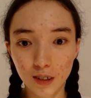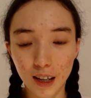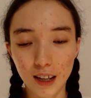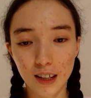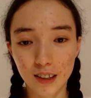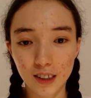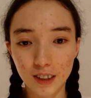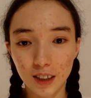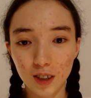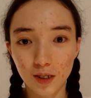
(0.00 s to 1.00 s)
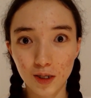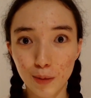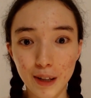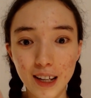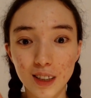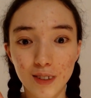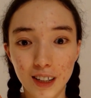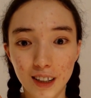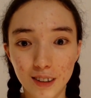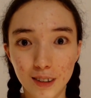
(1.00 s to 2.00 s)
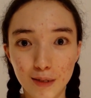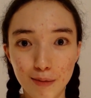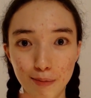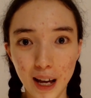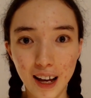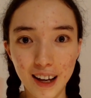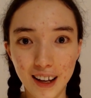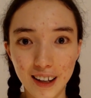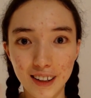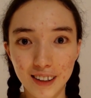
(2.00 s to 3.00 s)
and stay tuned to my next video. Bye!